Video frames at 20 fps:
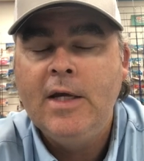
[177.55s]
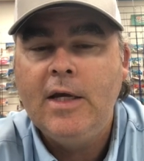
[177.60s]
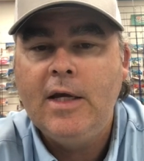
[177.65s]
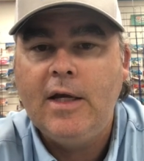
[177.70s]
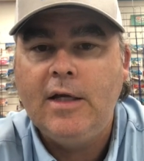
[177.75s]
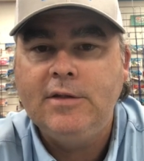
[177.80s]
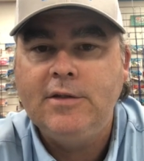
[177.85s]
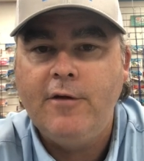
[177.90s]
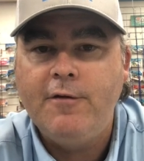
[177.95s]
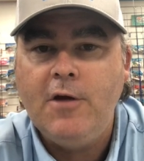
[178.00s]

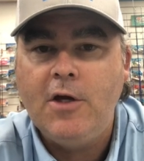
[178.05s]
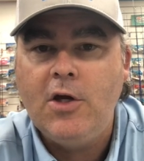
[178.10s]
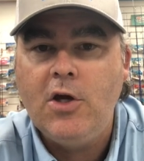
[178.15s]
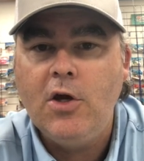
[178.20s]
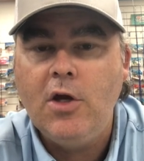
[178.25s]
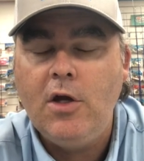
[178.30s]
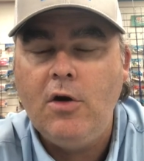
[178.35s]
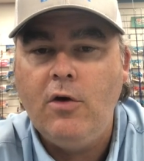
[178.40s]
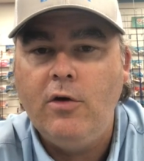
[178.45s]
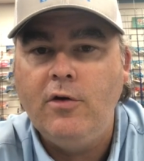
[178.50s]
So if you're
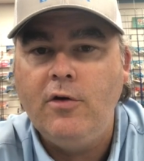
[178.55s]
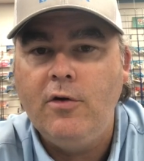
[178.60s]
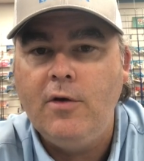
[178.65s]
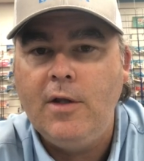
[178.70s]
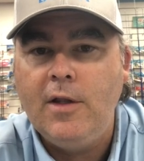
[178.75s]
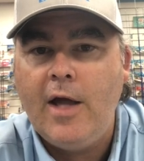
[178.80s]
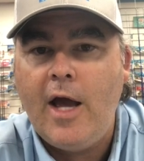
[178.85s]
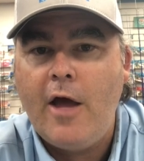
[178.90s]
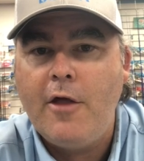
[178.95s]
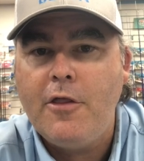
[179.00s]
keen on
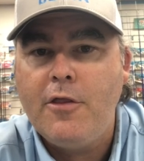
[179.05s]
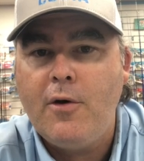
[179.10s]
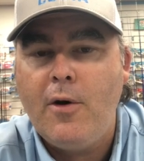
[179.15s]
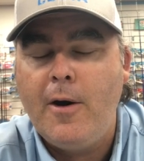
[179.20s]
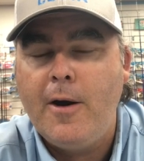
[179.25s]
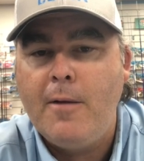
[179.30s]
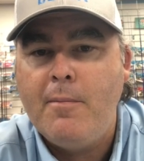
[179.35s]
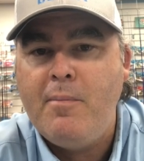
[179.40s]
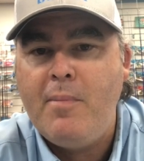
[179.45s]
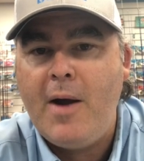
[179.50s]
doing that,
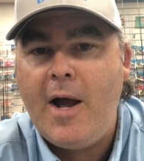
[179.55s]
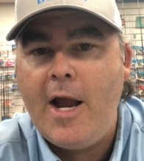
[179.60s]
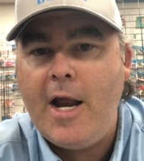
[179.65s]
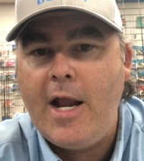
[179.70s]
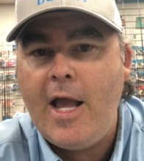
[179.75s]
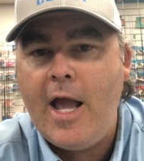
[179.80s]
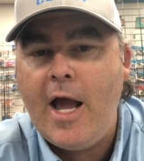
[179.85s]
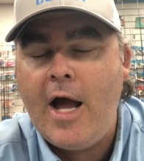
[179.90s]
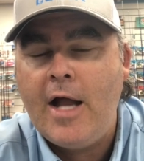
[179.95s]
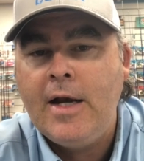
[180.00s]
throwing a
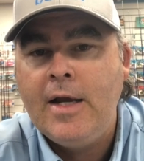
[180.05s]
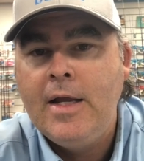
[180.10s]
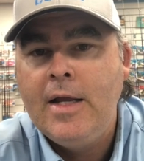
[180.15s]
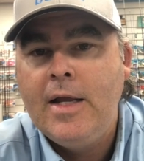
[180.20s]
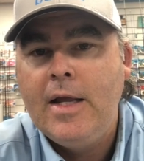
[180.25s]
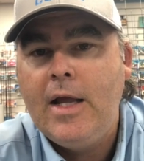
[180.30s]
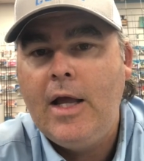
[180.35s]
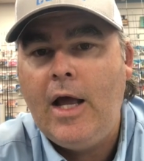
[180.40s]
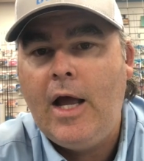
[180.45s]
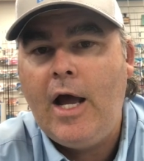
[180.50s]
bait out,
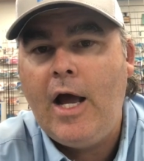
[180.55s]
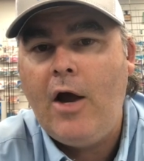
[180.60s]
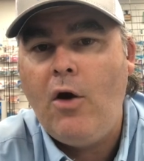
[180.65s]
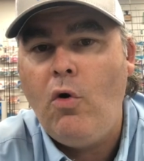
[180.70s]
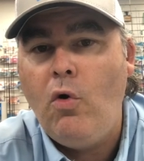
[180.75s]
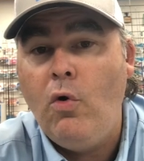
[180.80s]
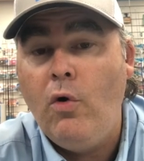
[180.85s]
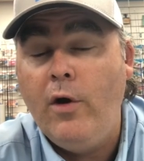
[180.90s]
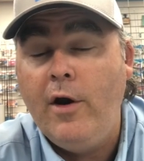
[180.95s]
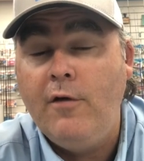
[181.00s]

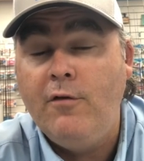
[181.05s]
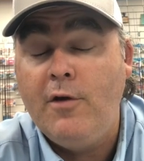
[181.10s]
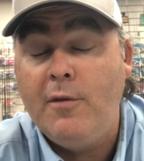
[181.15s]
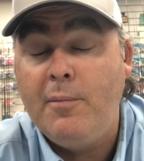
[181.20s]
or even a